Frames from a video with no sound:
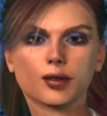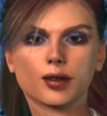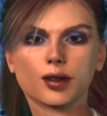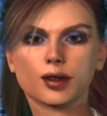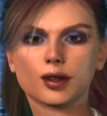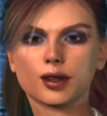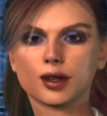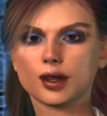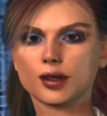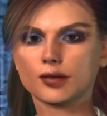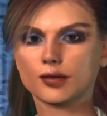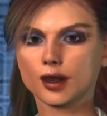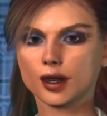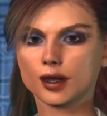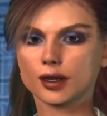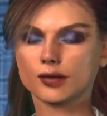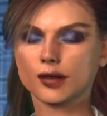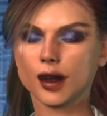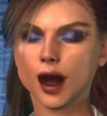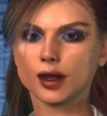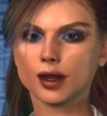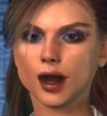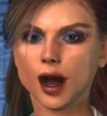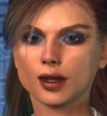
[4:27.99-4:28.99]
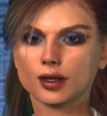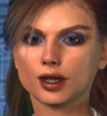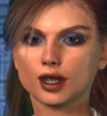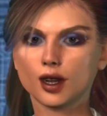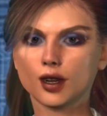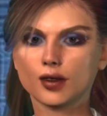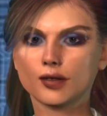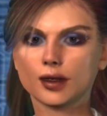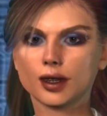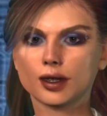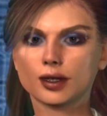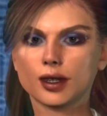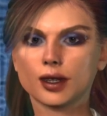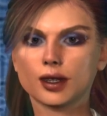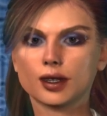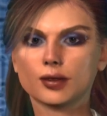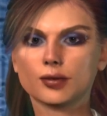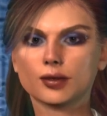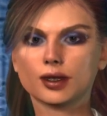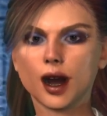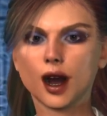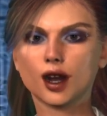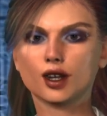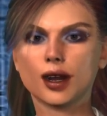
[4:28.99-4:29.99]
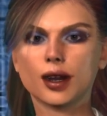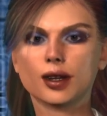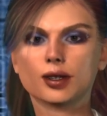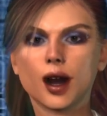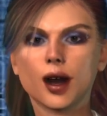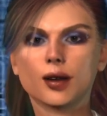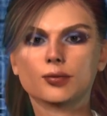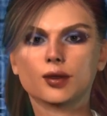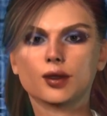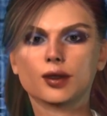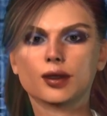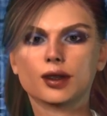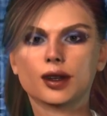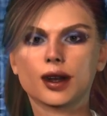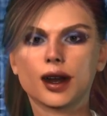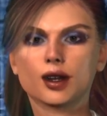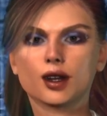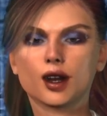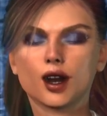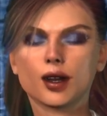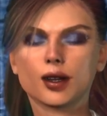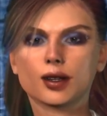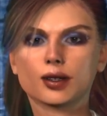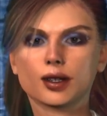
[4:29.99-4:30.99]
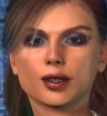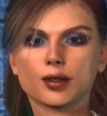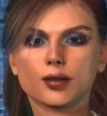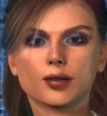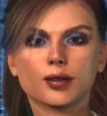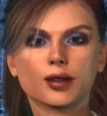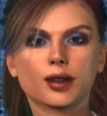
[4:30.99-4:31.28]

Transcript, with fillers: delivering vital services such as communications,